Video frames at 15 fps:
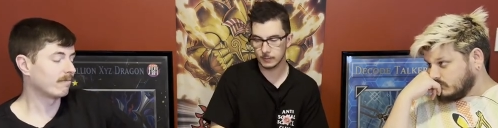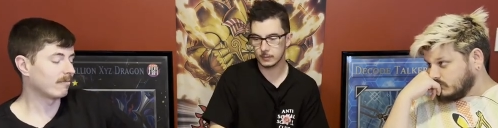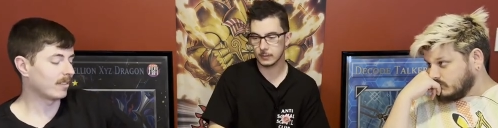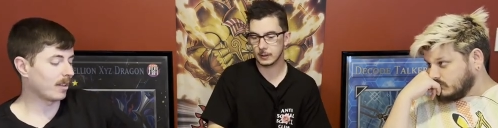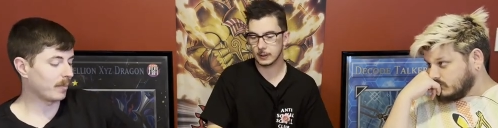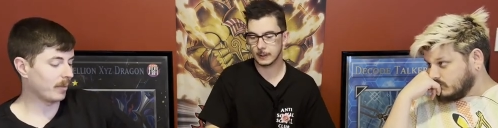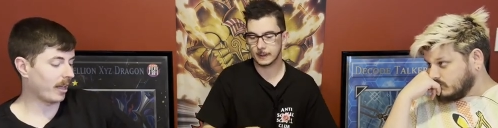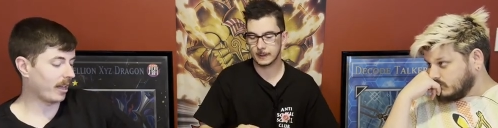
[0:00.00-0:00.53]

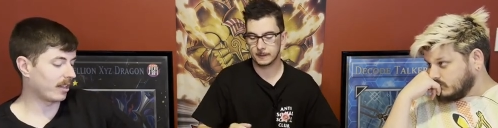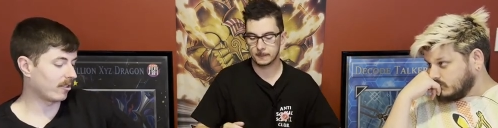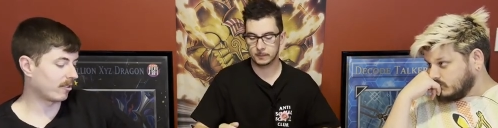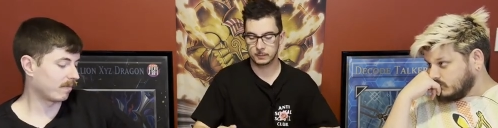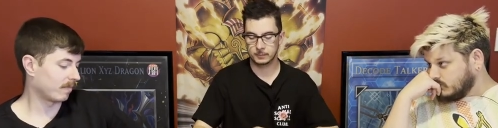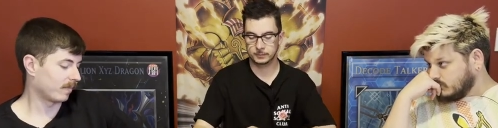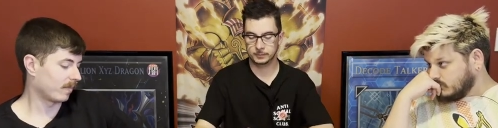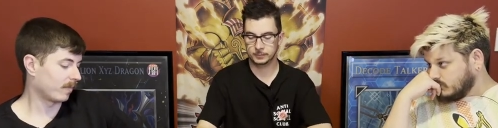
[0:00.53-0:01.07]
Speaker 1: I'm like
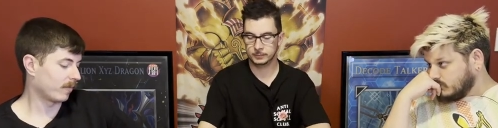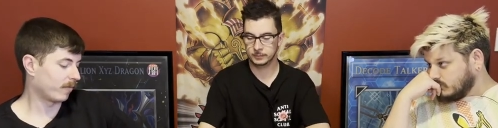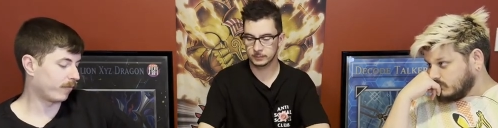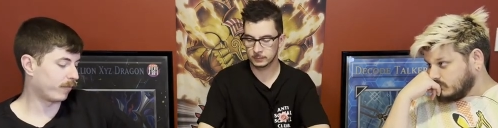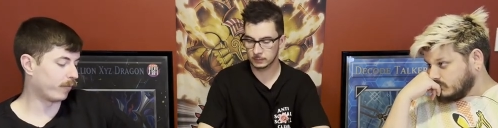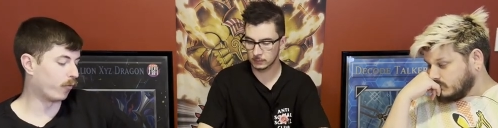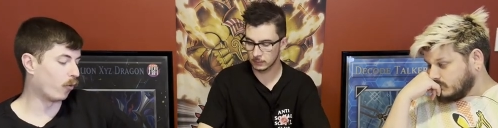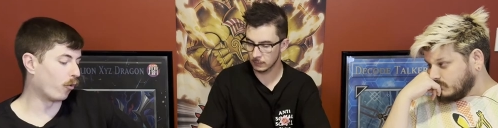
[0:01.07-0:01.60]

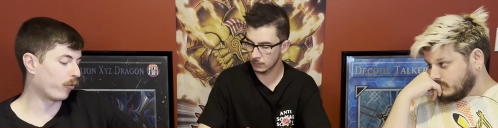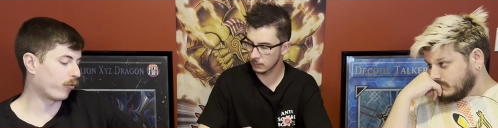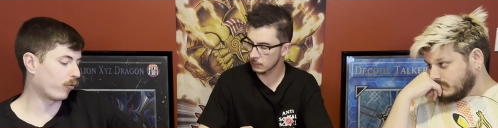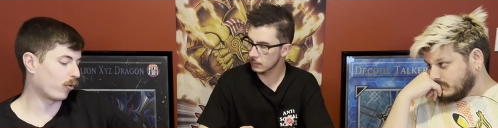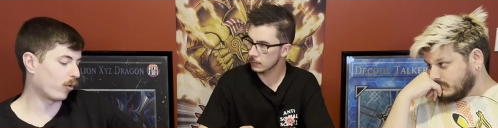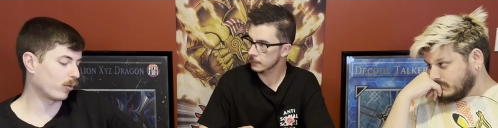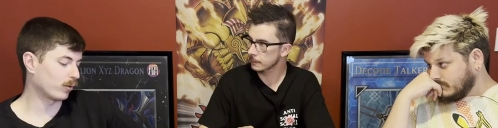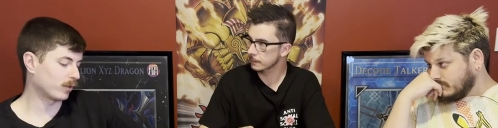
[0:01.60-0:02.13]
four
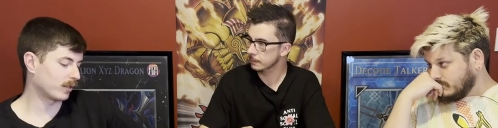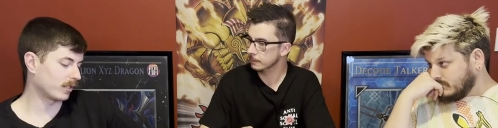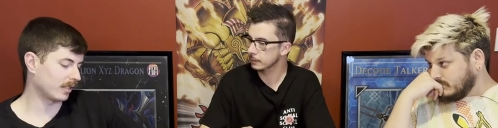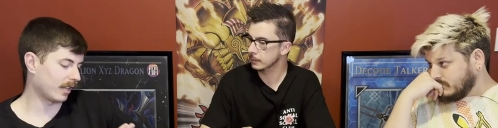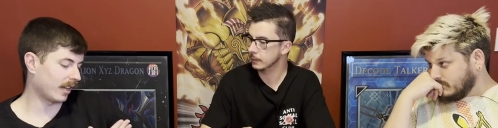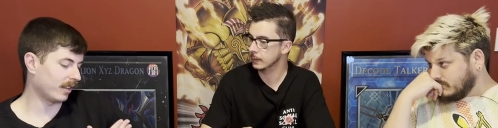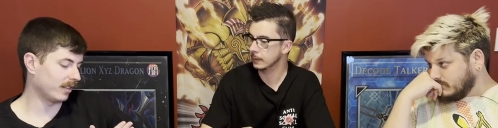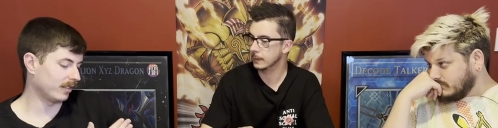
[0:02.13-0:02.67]
frogs
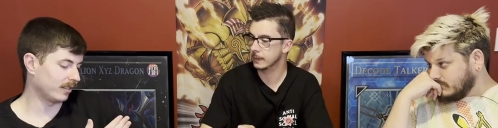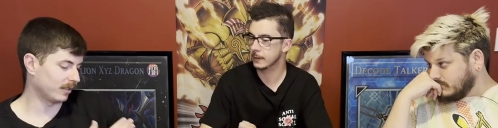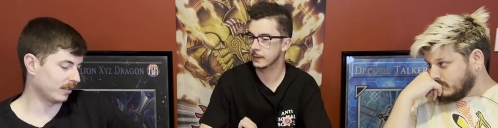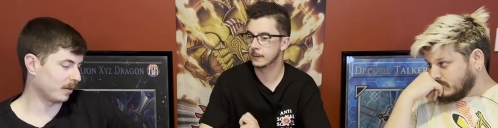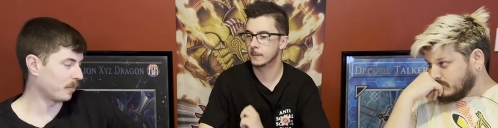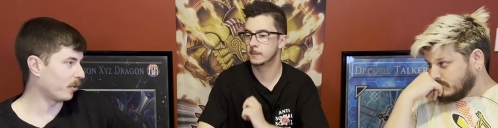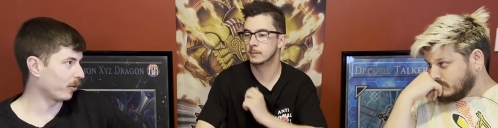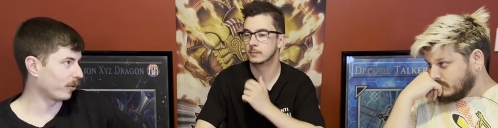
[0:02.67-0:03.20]
and a
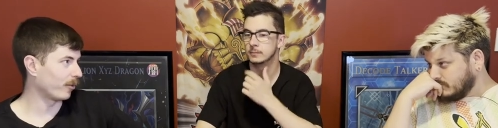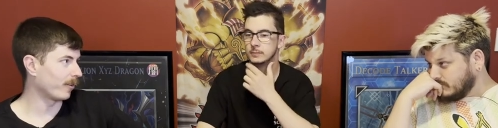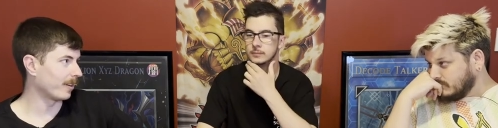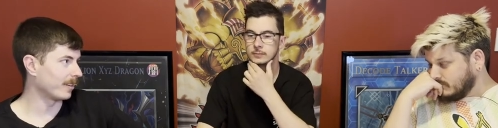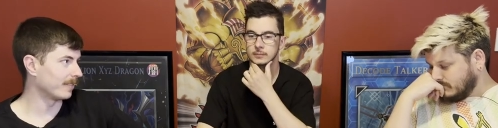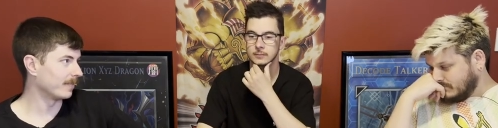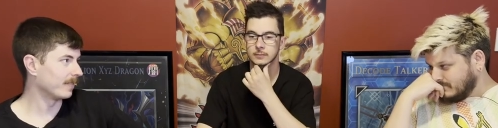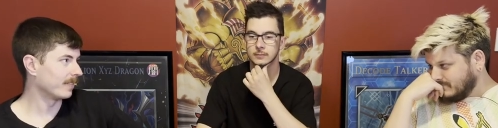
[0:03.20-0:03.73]
pot of
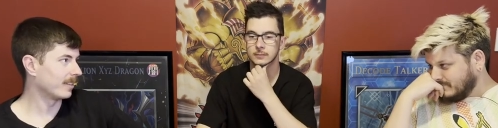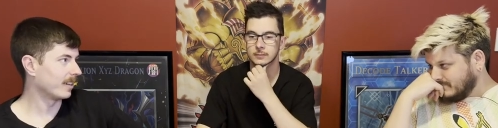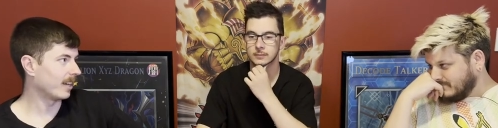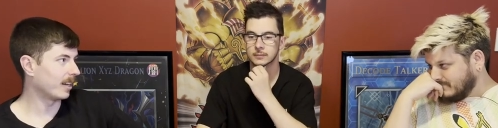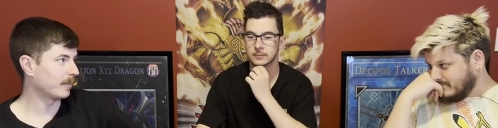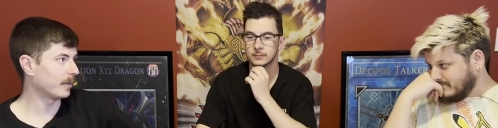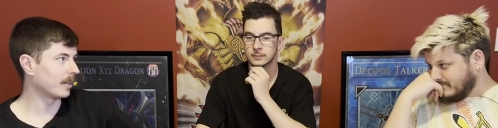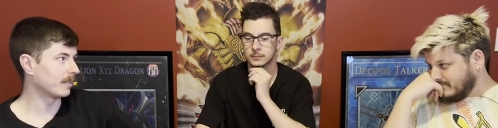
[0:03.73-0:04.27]
greed.
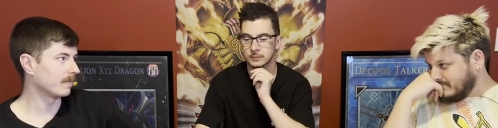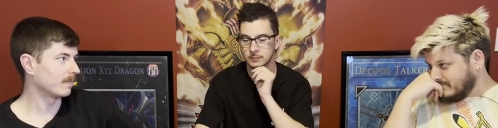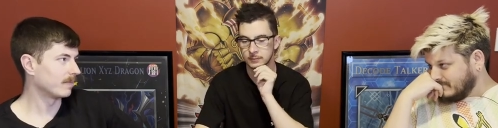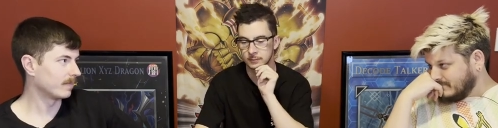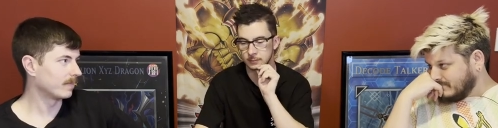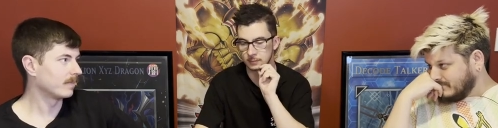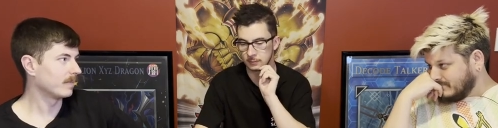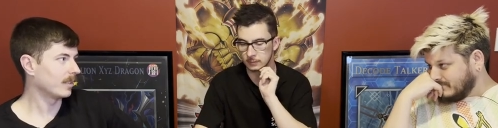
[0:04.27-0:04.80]
I'm like,
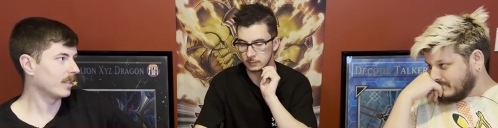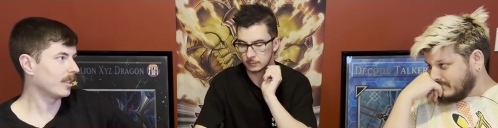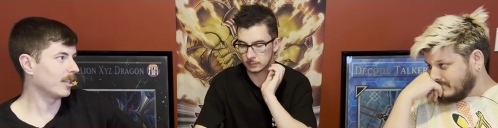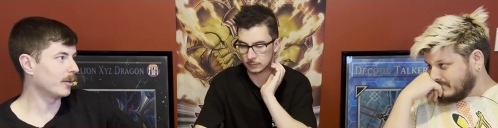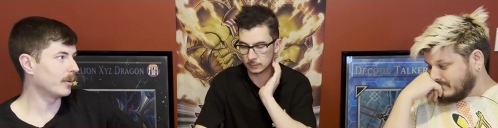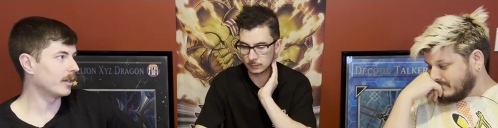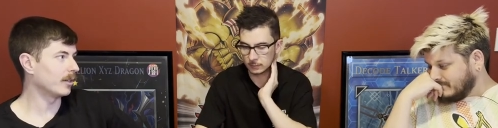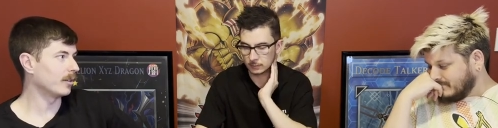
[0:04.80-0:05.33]
here
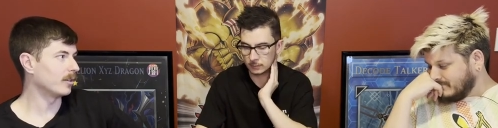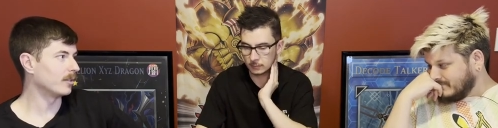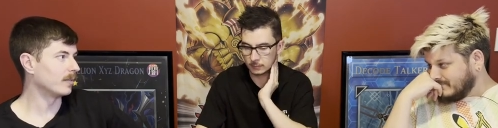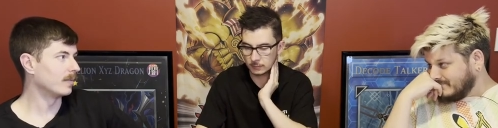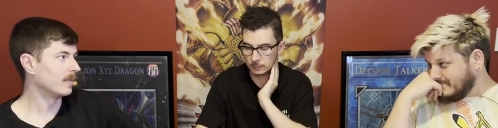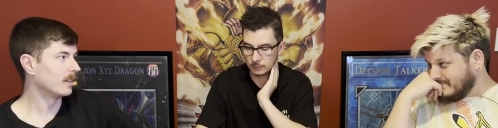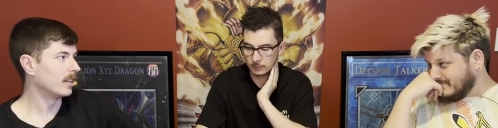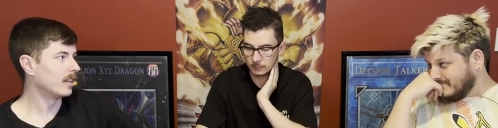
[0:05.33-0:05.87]
we go.
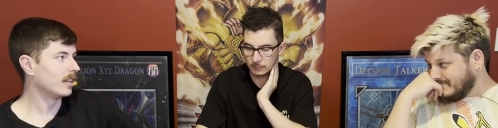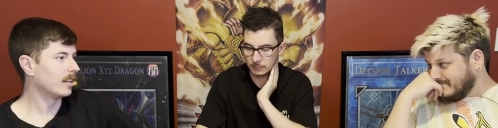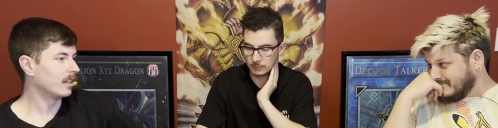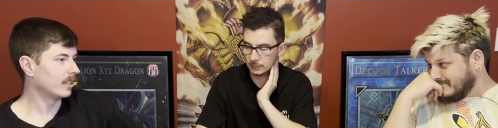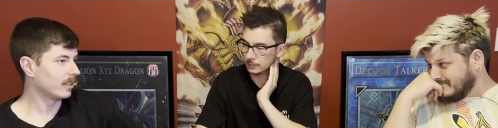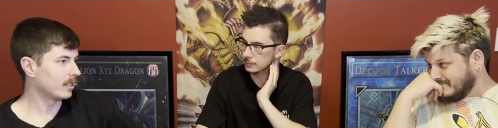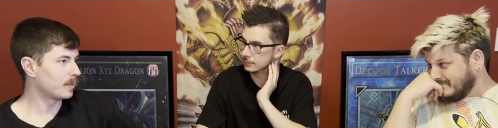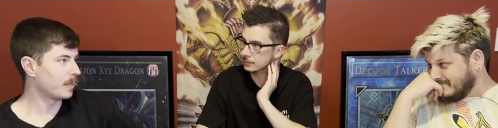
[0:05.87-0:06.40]

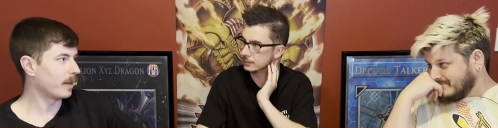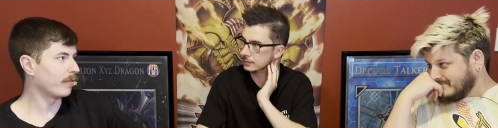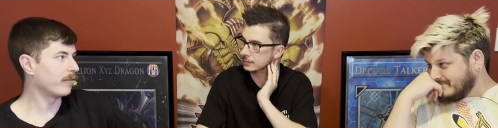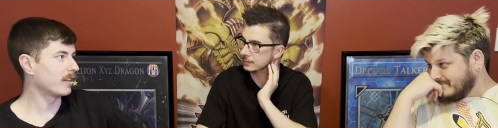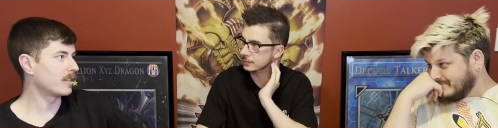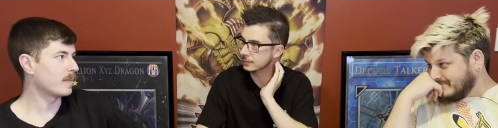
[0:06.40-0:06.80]
This better fix